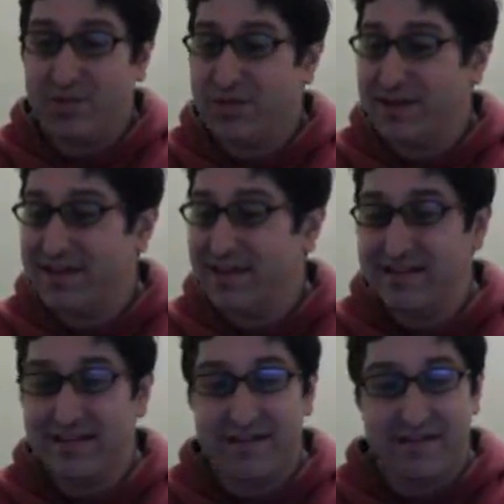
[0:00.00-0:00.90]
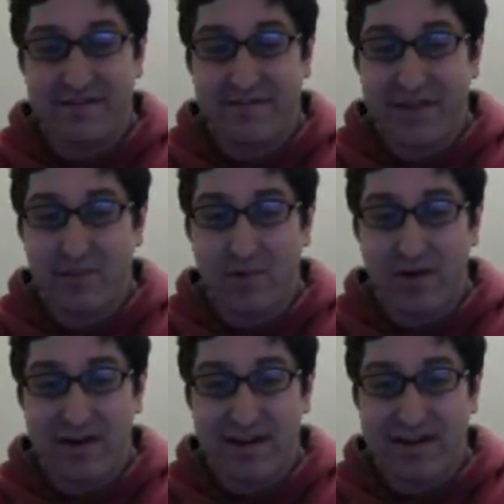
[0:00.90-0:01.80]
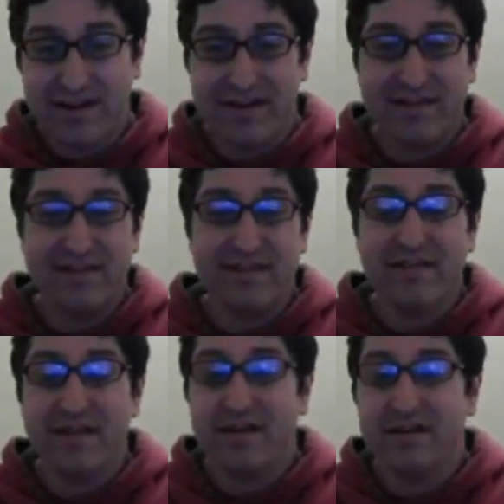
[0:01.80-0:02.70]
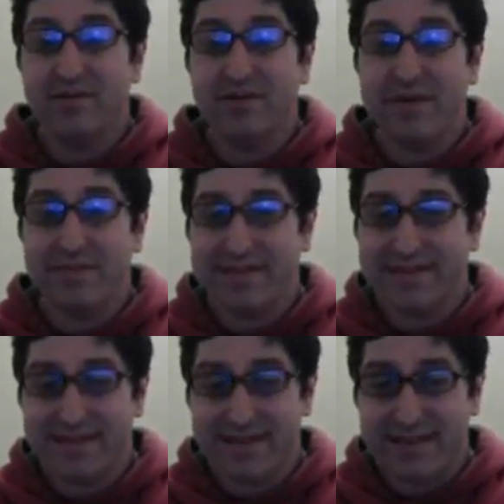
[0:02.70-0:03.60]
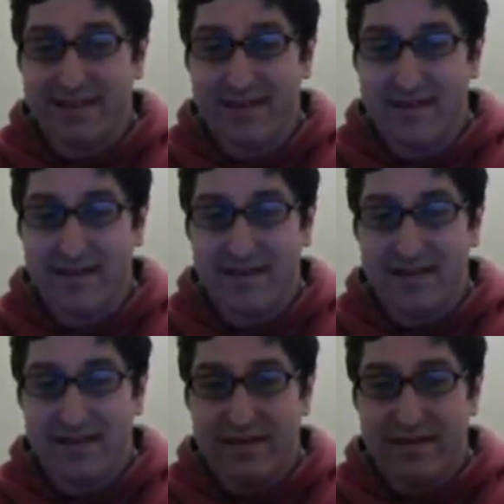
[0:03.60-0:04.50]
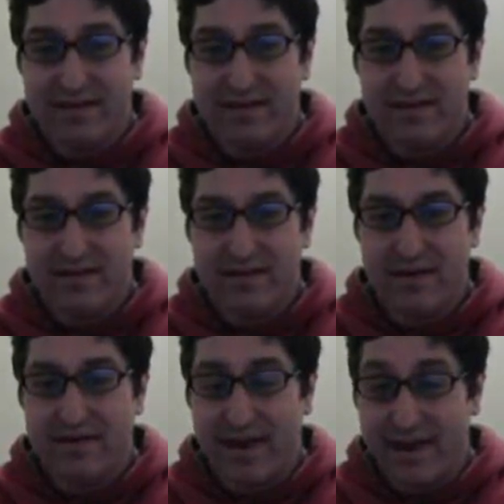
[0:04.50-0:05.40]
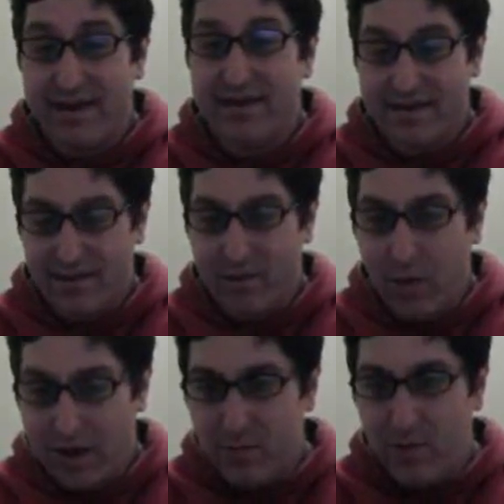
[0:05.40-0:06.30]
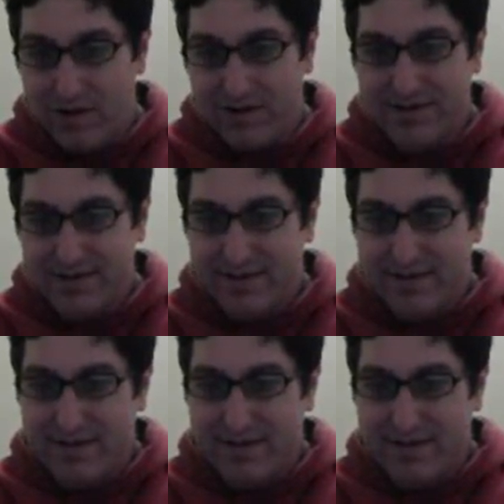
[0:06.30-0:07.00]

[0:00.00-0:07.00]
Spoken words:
just want to get the thing working again. I want to be able to see. Okay, 1 works.